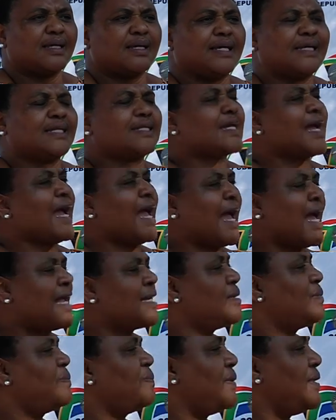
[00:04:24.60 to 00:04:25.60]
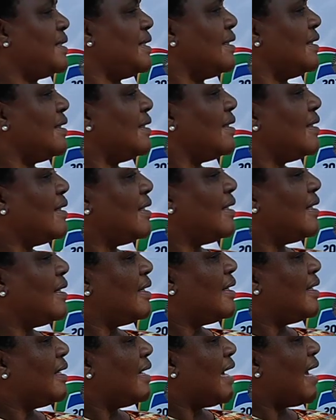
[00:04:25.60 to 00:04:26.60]
It can't be
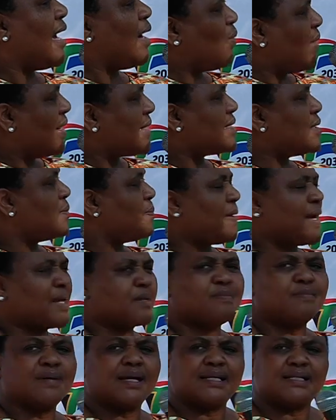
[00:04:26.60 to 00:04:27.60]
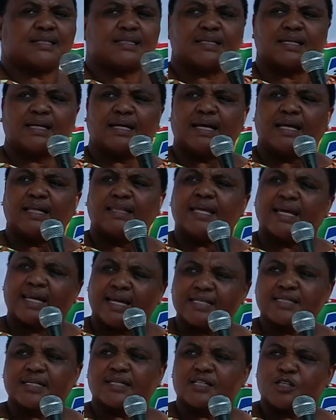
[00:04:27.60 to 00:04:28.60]
our department that
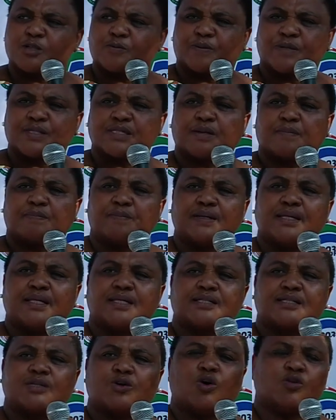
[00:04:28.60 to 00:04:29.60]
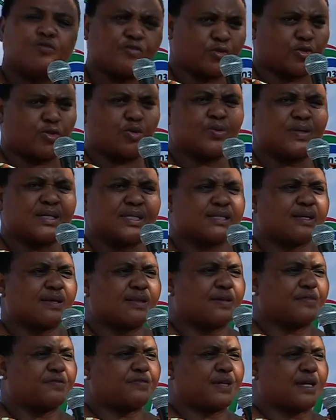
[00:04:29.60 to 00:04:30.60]
has a responsibility of growing
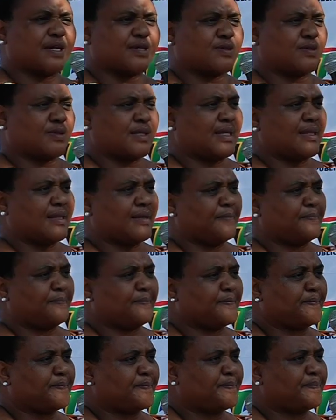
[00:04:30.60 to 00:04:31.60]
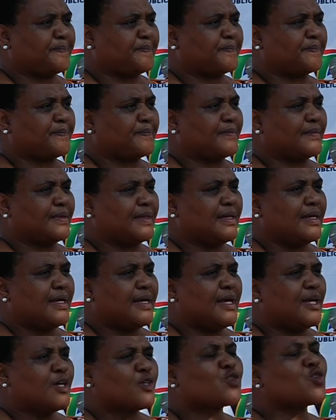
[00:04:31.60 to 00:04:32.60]
South Africa together.
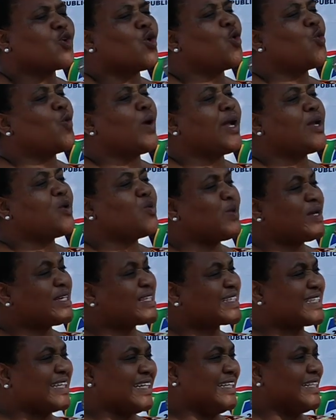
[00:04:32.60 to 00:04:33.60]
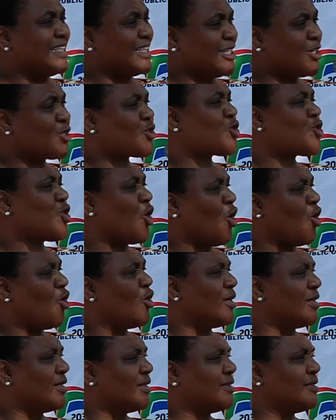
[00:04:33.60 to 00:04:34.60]
So when we sing this
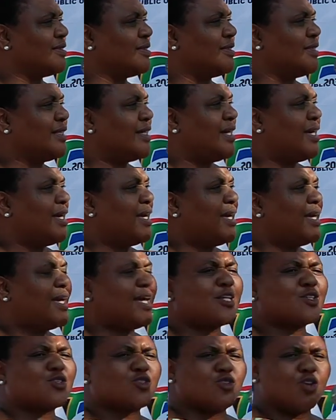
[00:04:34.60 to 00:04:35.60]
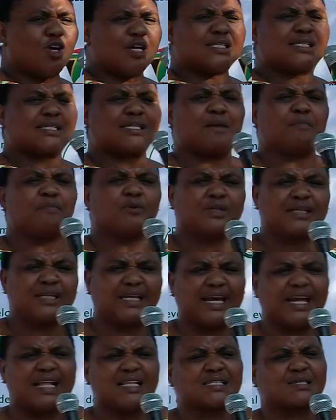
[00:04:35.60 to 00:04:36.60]
song, it's not
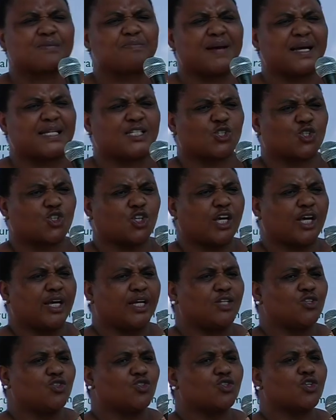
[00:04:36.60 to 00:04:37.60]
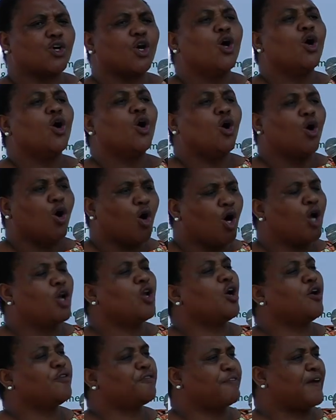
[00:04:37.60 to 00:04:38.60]
somebody else must change.
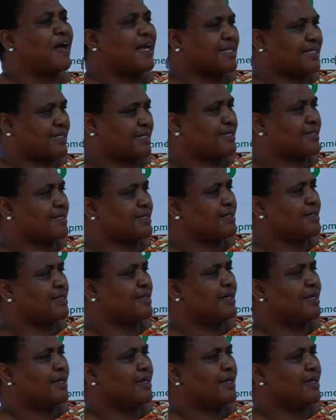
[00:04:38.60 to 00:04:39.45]
All of us,